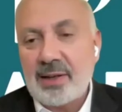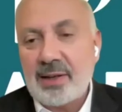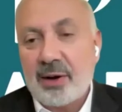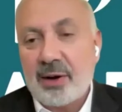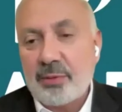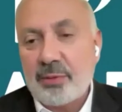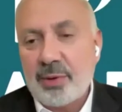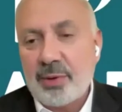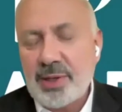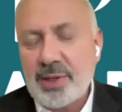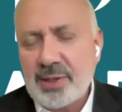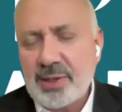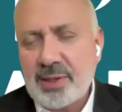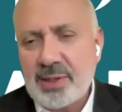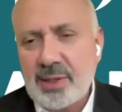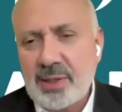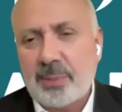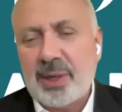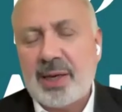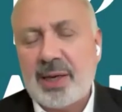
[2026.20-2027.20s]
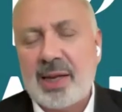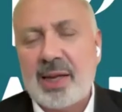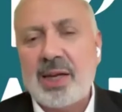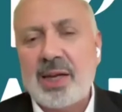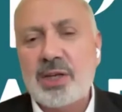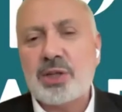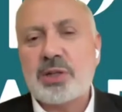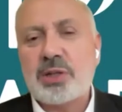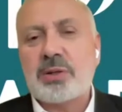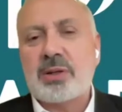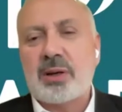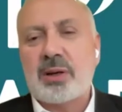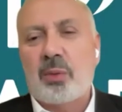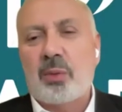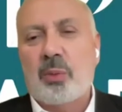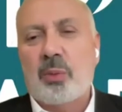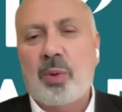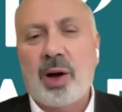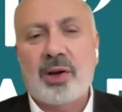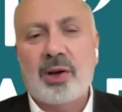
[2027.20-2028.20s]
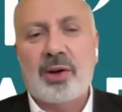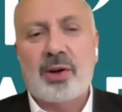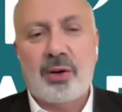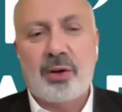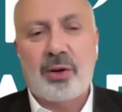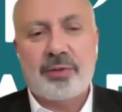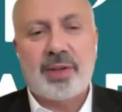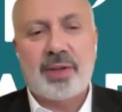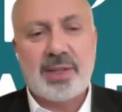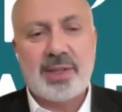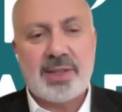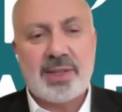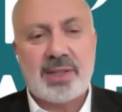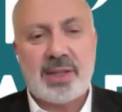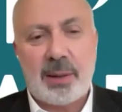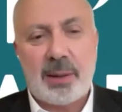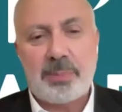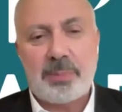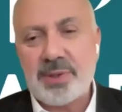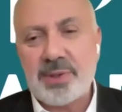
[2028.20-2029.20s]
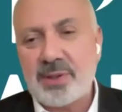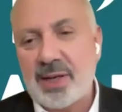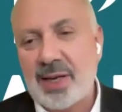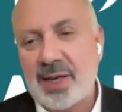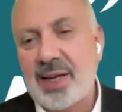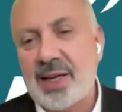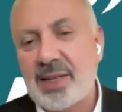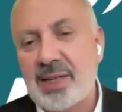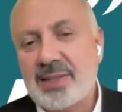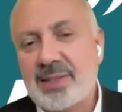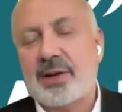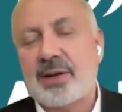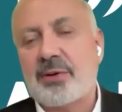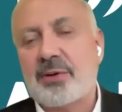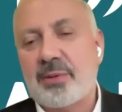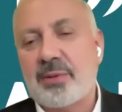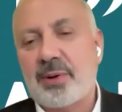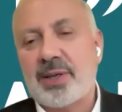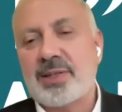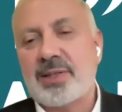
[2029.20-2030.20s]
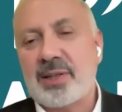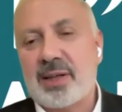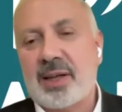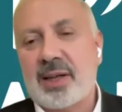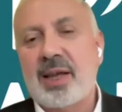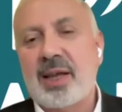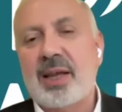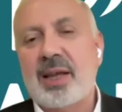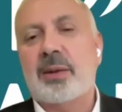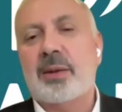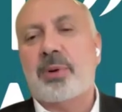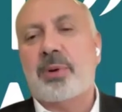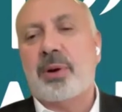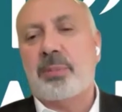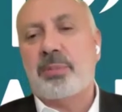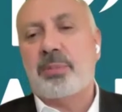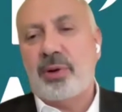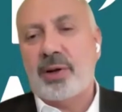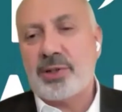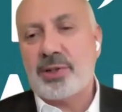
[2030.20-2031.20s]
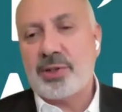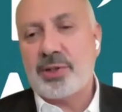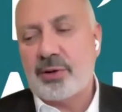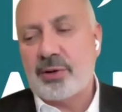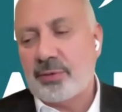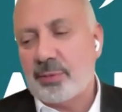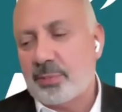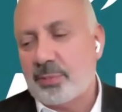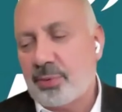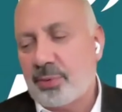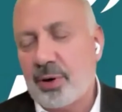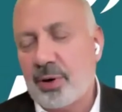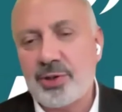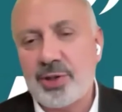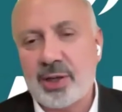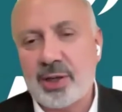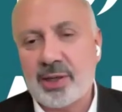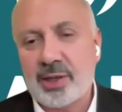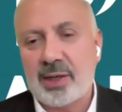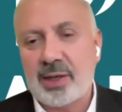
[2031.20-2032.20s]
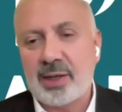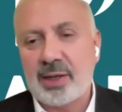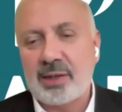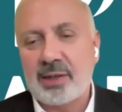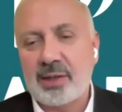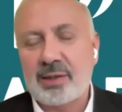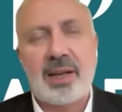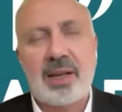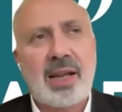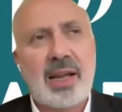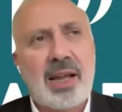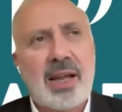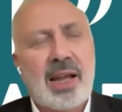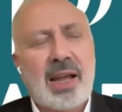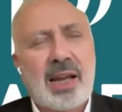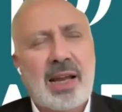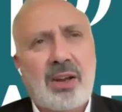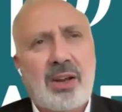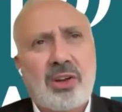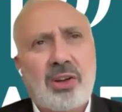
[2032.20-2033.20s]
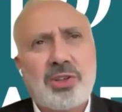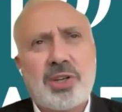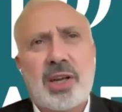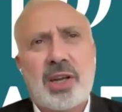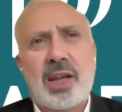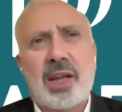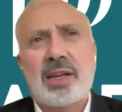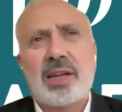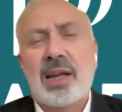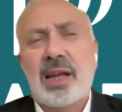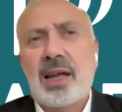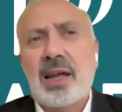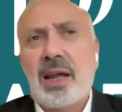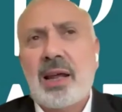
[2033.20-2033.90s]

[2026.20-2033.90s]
All of these things are risks. I mean, each one of these steps is a risk in the preparation of a project and launching it.